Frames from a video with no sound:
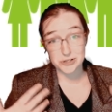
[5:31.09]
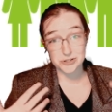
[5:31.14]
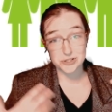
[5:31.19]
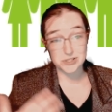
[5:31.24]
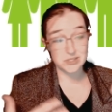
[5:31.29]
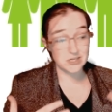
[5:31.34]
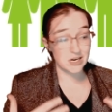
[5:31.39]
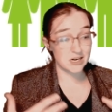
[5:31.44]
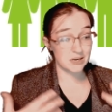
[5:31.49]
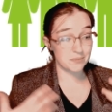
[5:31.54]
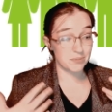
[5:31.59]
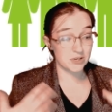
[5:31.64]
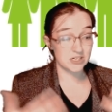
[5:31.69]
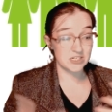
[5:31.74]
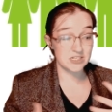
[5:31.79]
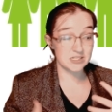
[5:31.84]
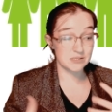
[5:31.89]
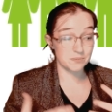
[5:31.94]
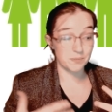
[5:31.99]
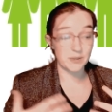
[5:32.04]
study
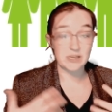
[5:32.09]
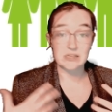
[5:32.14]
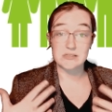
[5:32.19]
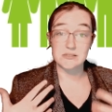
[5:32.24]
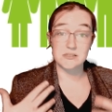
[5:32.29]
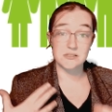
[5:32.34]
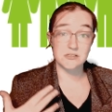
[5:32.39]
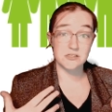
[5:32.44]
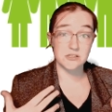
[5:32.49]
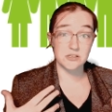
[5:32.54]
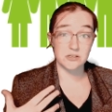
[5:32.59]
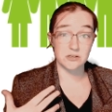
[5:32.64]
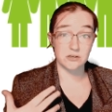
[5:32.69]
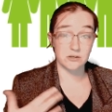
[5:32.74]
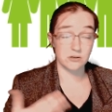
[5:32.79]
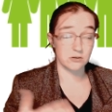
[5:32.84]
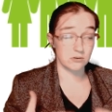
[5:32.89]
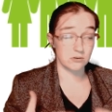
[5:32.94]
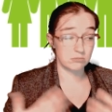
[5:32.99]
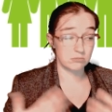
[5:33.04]
participants
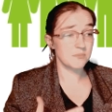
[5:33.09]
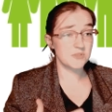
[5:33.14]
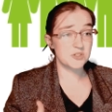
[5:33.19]
to